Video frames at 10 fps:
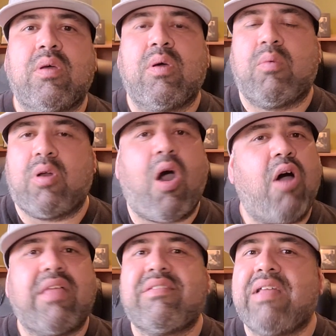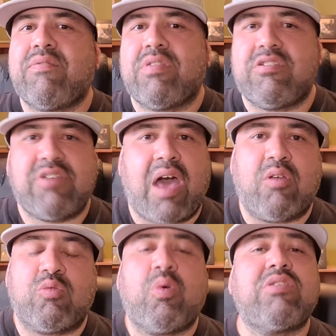when all that's left are the
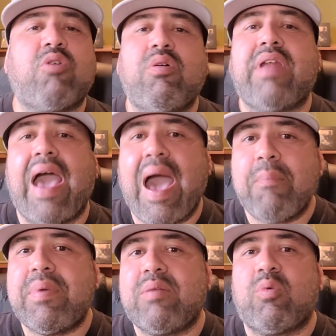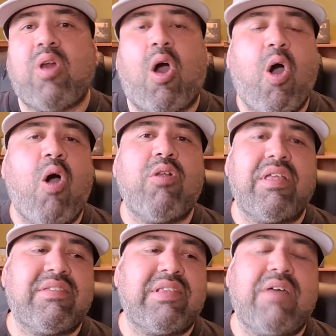shadows? What's going to happen when all
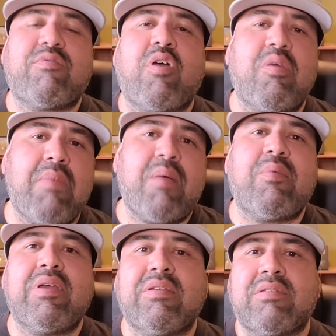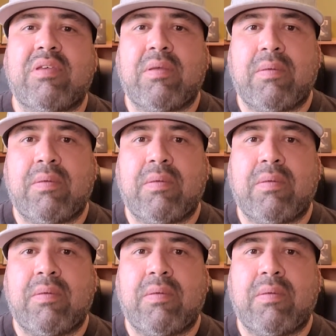that's left are the memories?